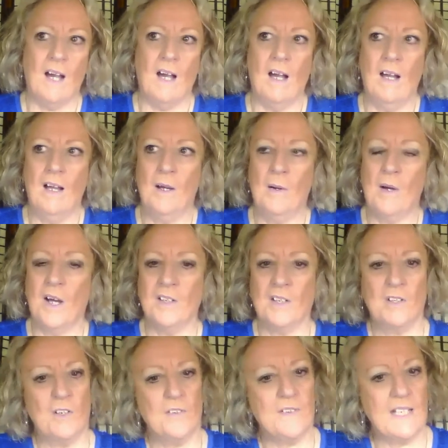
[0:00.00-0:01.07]
I don't
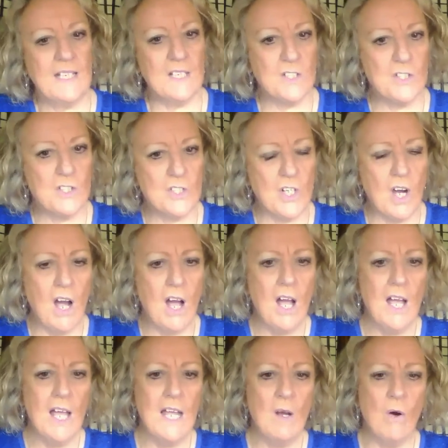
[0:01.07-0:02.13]
know if they get
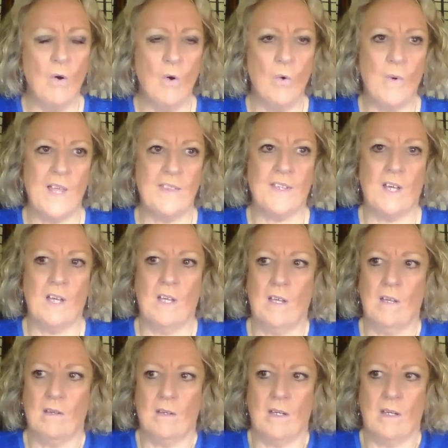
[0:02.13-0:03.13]
shy or whether